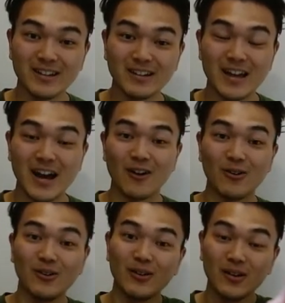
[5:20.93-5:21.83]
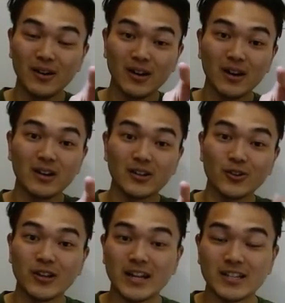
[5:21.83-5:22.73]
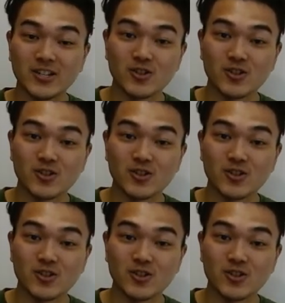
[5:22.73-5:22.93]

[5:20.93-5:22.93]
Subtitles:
Now, go to that diss